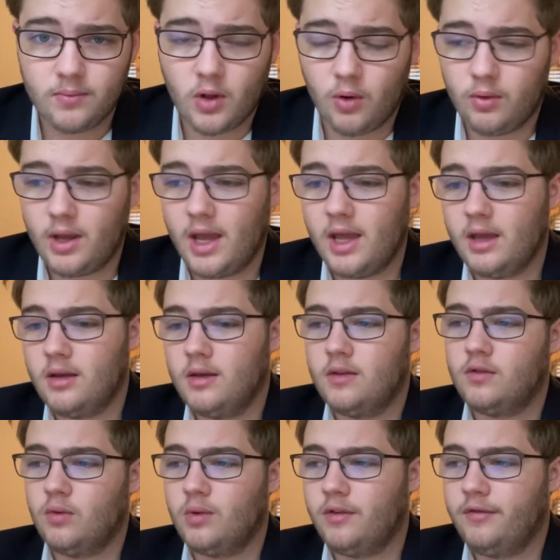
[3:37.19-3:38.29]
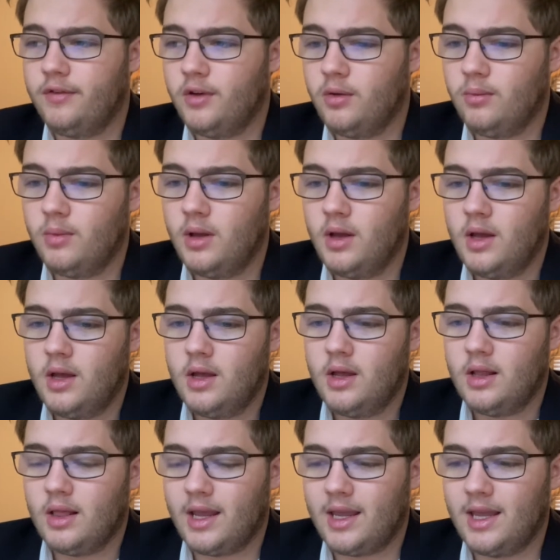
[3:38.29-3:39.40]
Okay, so in a film
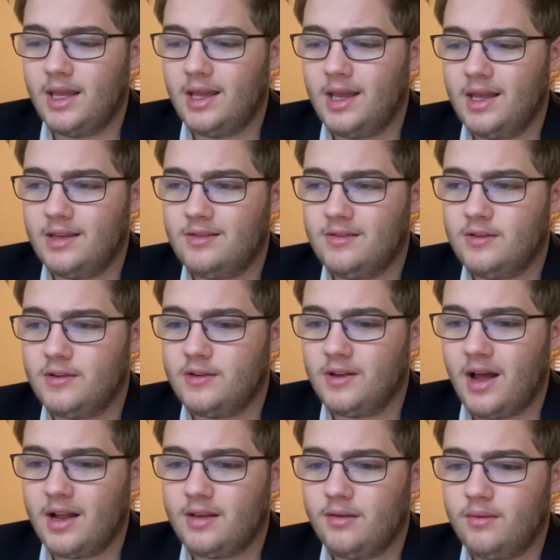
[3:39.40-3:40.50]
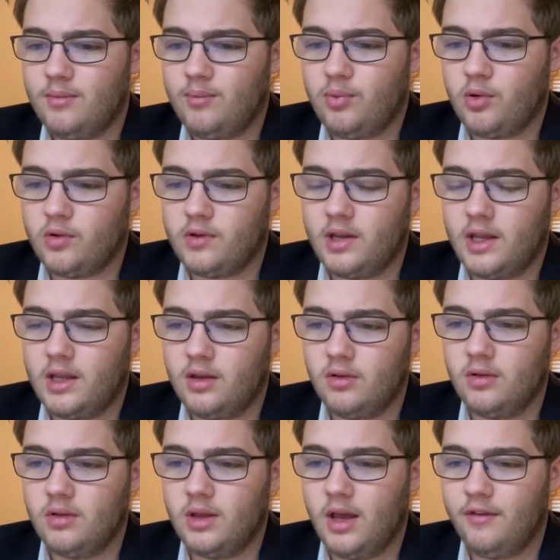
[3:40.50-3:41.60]
like it's just not
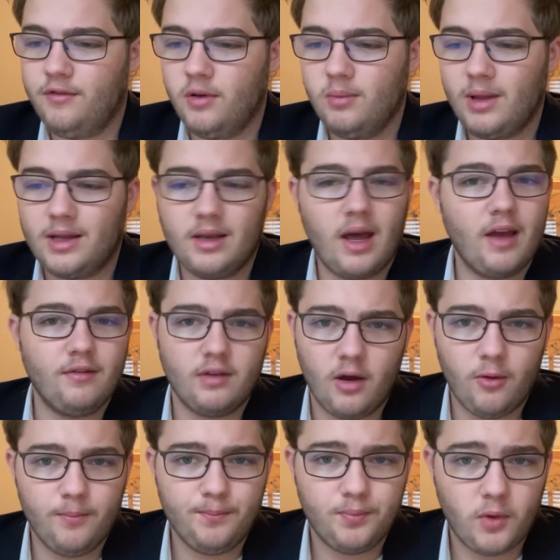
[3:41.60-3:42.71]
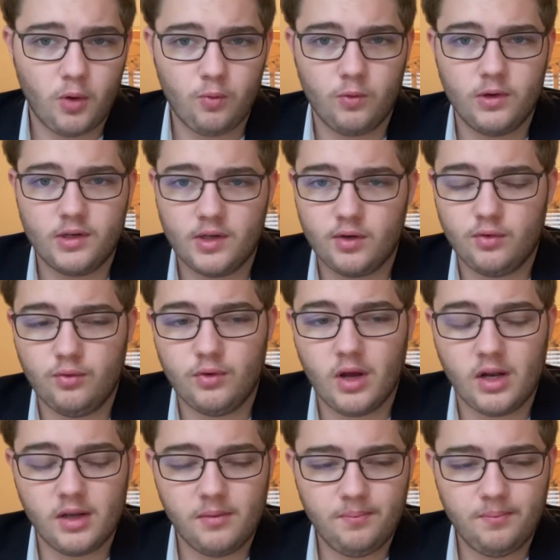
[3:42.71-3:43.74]
particularly, a film like Knives Out, a recent whodunit,